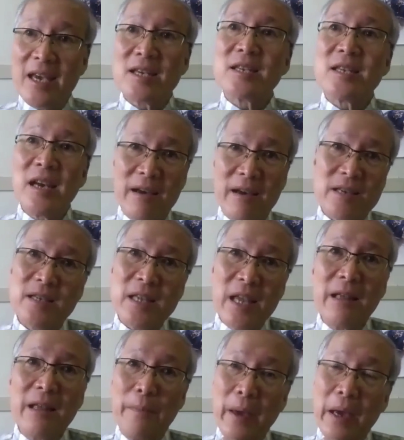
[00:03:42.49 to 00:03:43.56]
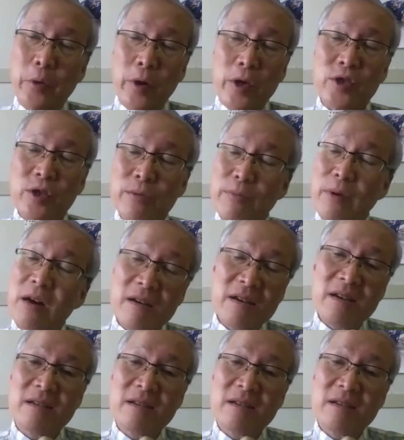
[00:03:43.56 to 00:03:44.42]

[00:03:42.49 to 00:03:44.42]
is still a big question mark.